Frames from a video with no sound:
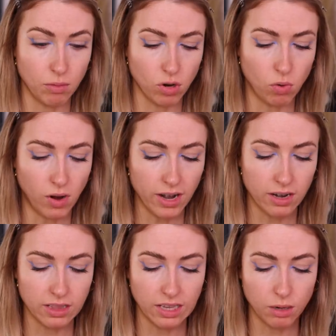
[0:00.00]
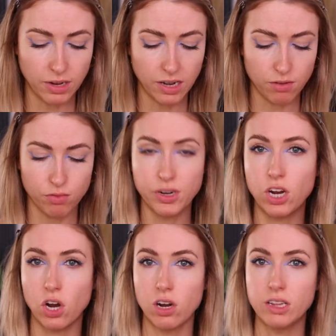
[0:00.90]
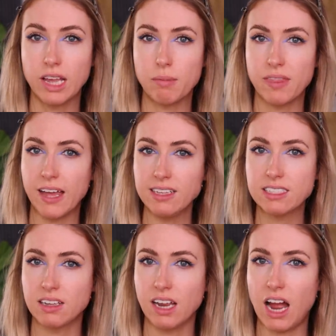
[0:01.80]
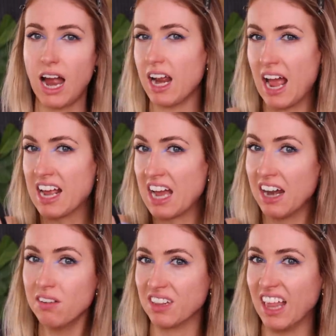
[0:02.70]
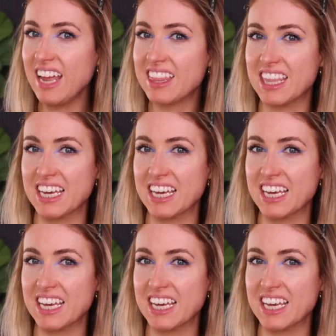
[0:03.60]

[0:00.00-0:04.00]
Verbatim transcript: they require a little bit of recurling, but that's, I, I kind of like